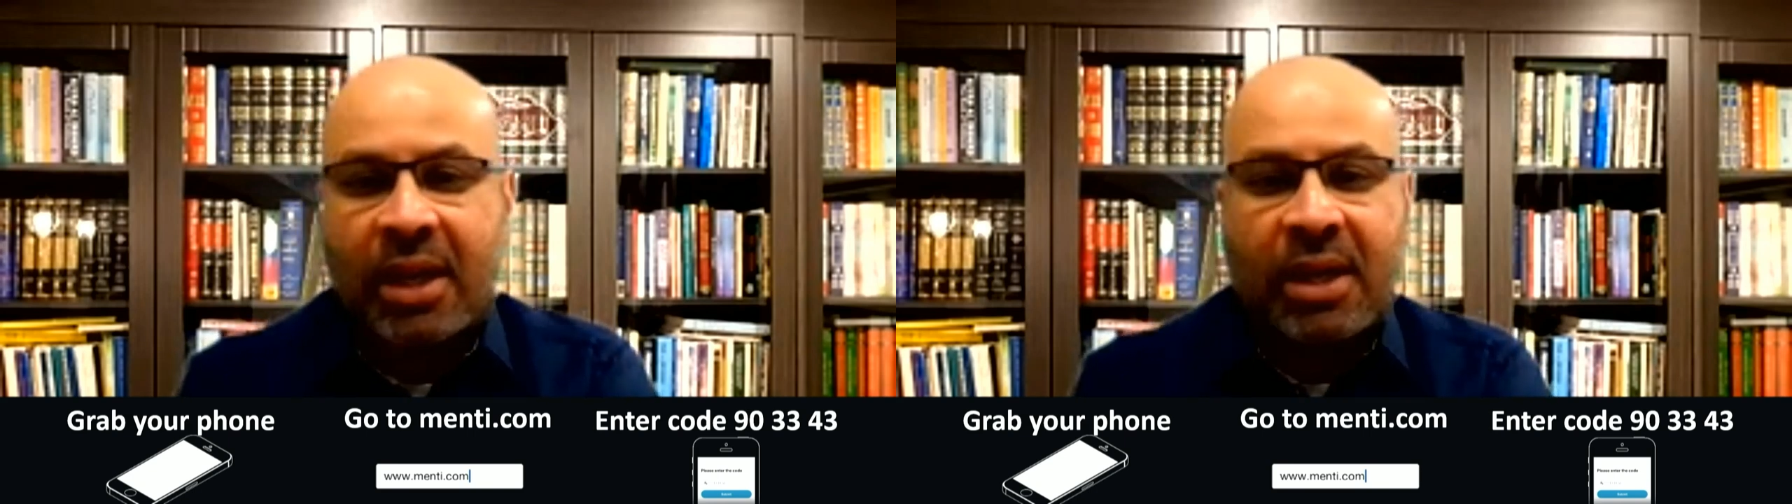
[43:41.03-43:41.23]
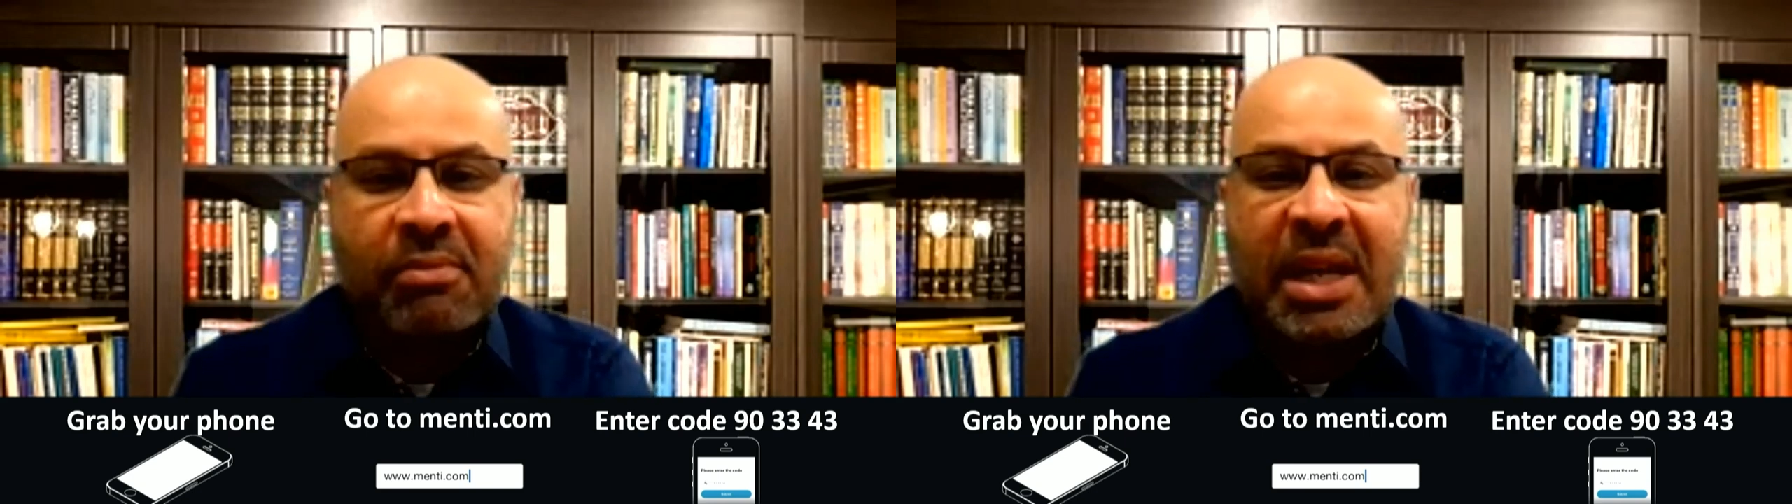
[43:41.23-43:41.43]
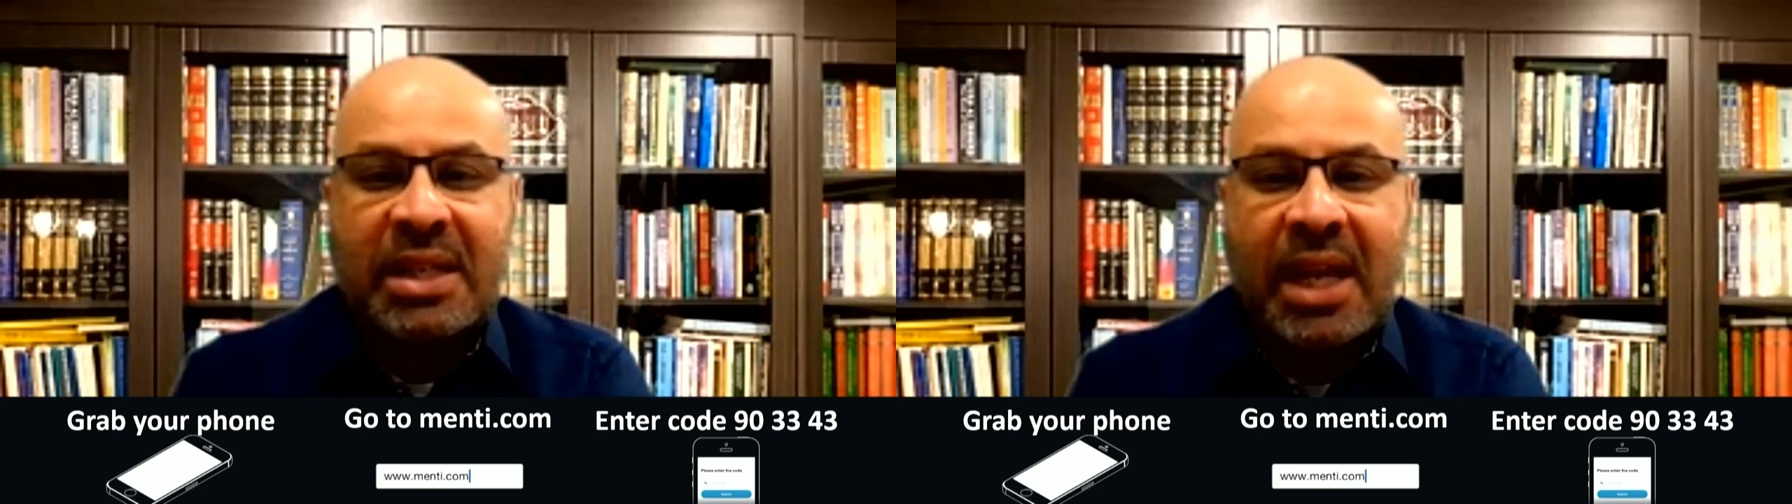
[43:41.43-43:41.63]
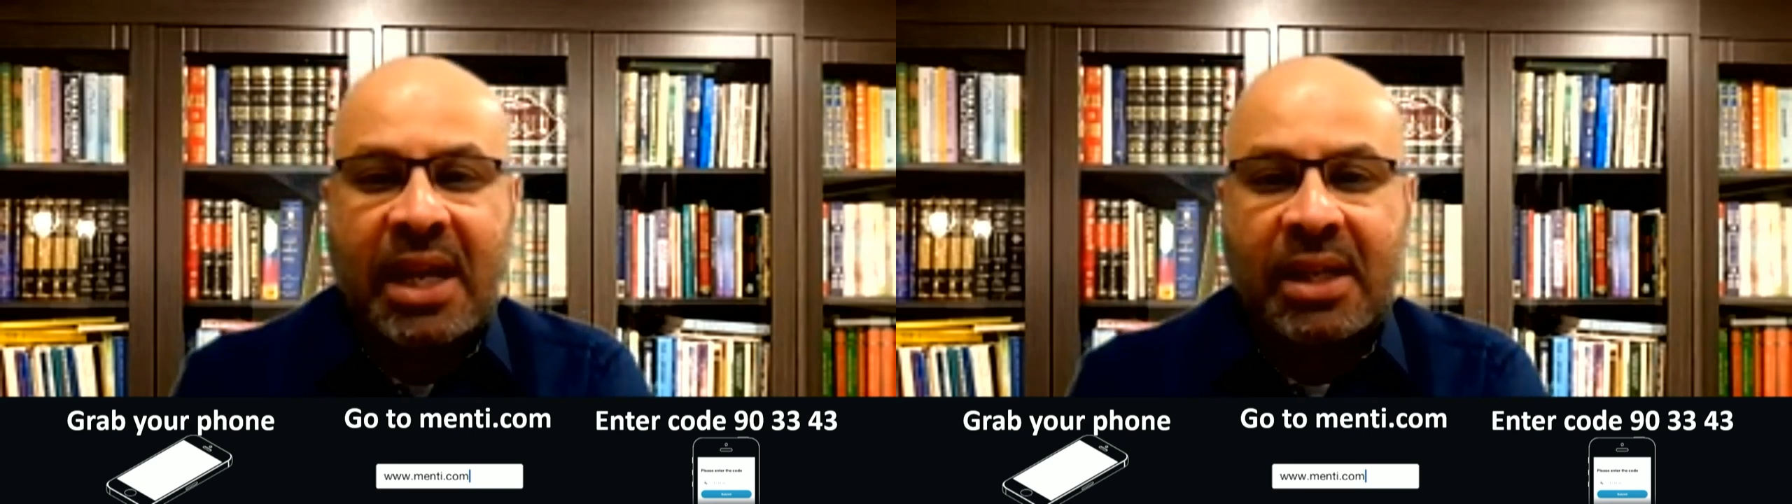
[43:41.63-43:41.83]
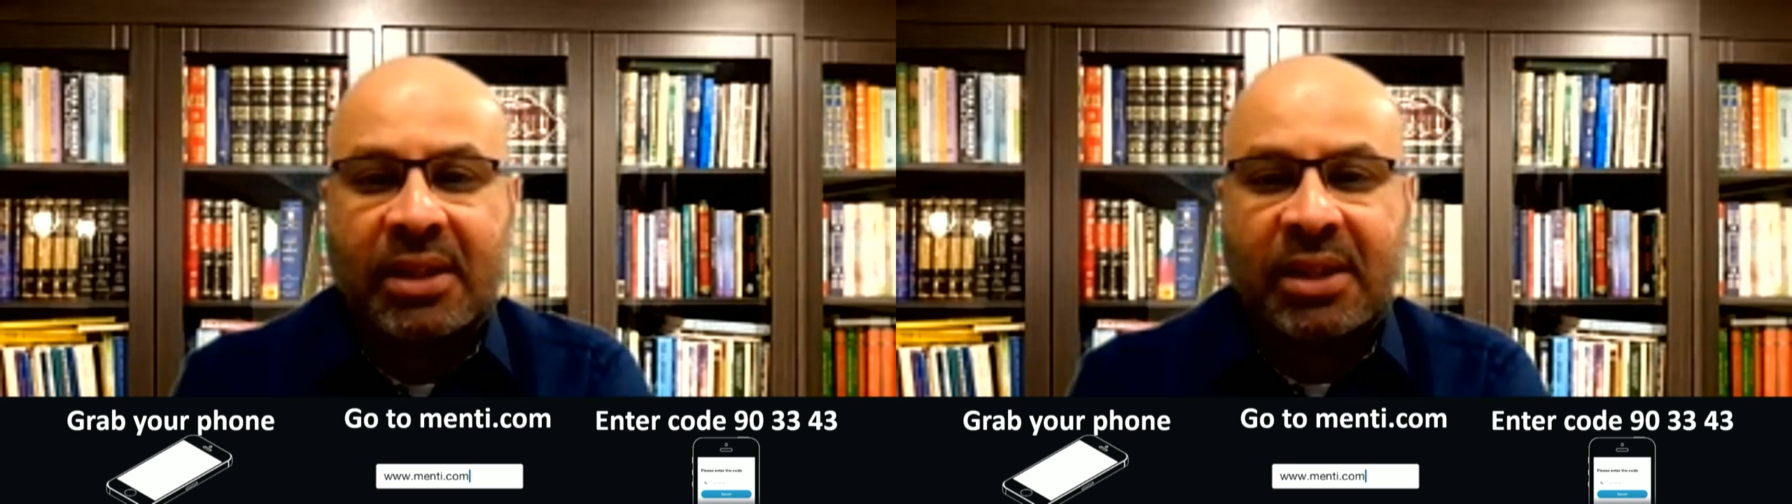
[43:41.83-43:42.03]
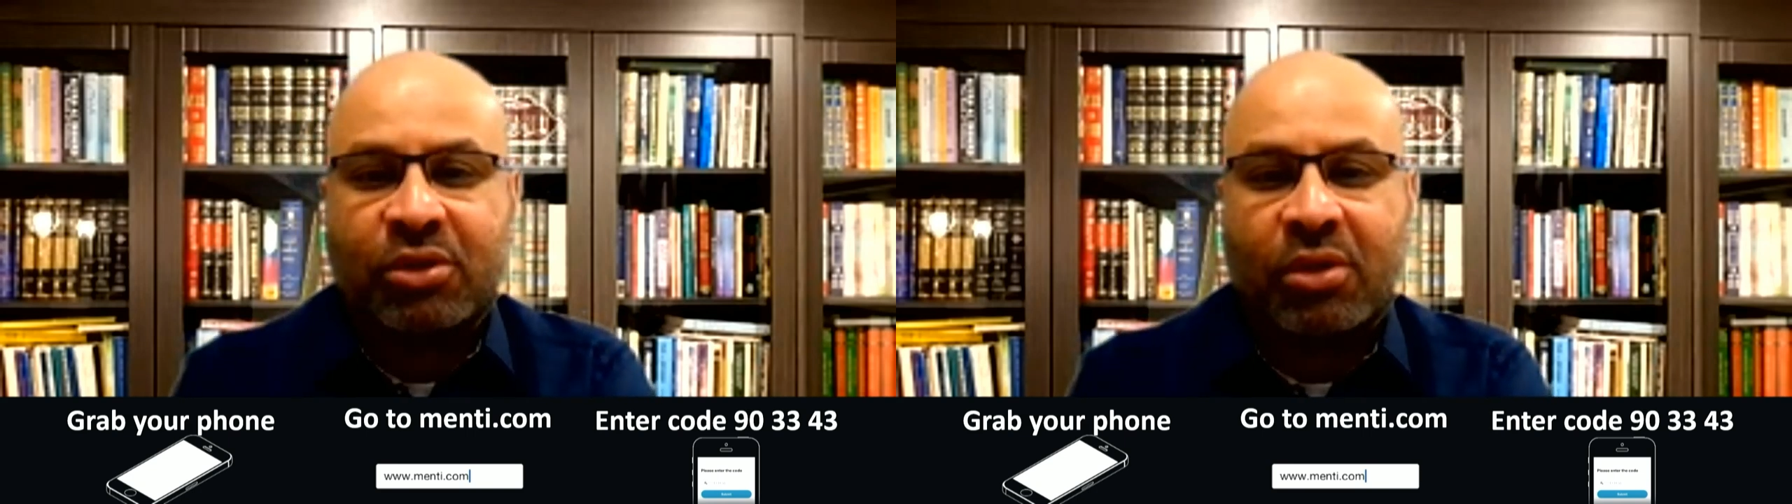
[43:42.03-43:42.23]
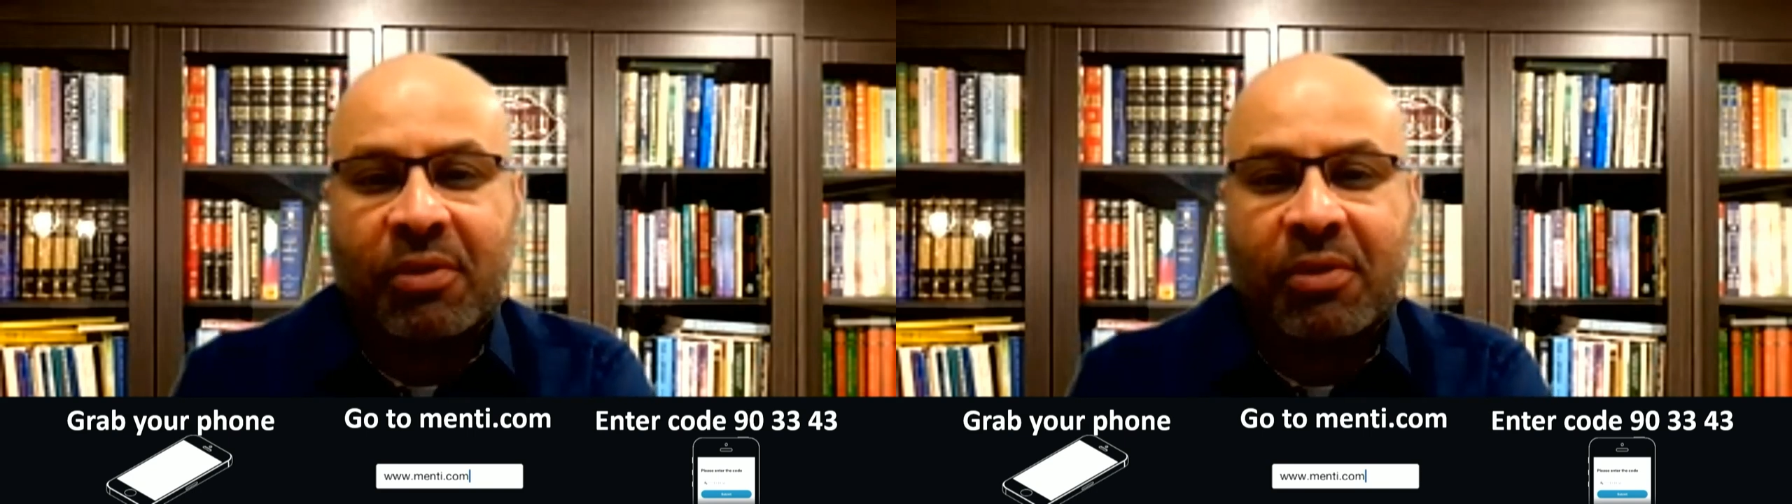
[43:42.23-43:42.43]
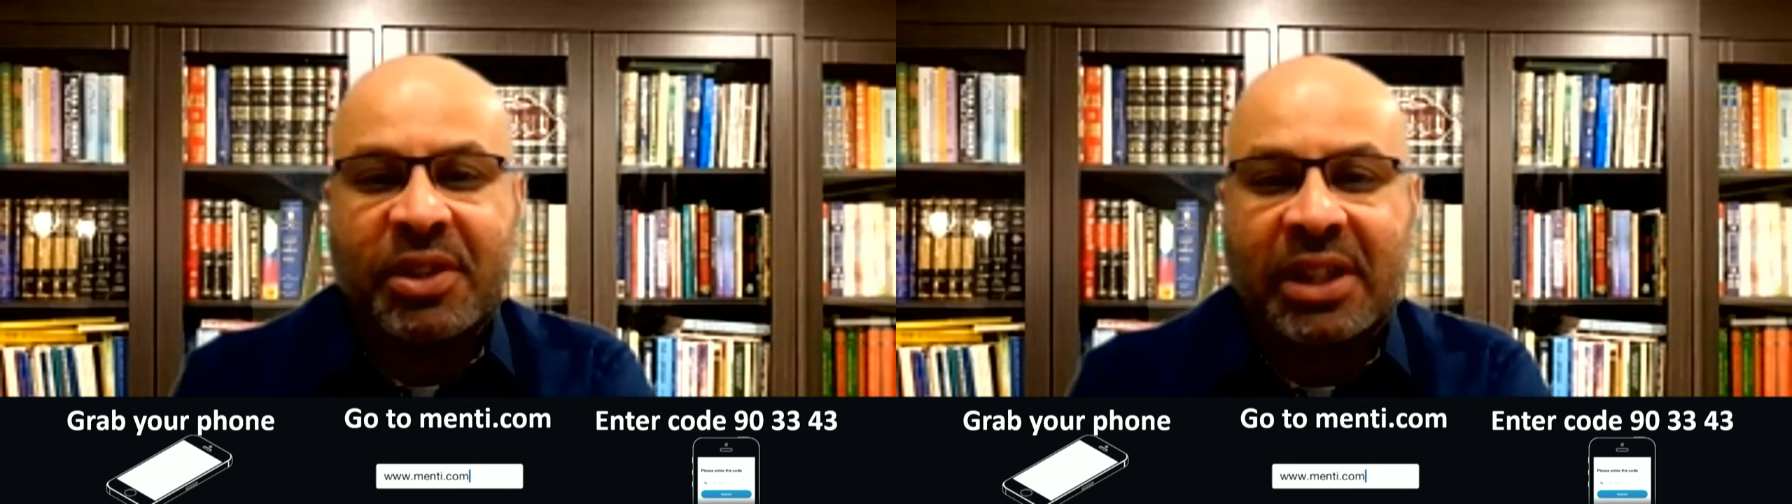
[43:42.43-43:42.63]
maintaining some sort of
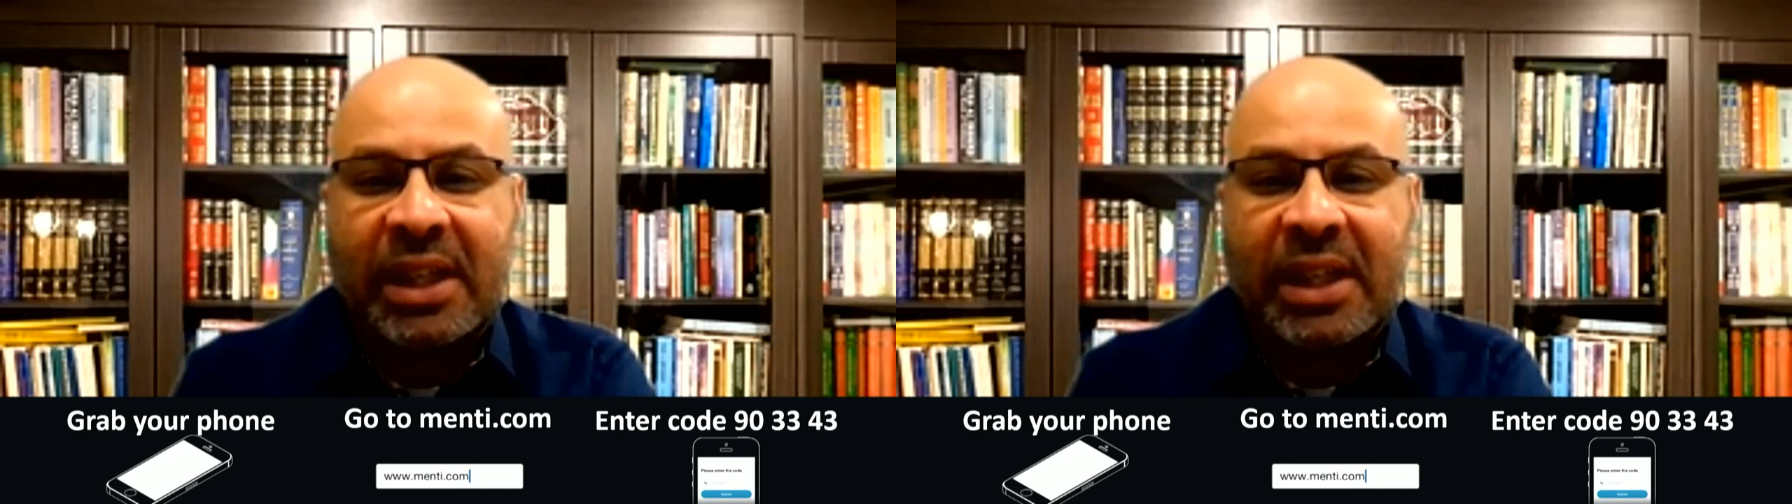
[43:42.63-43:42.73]
physical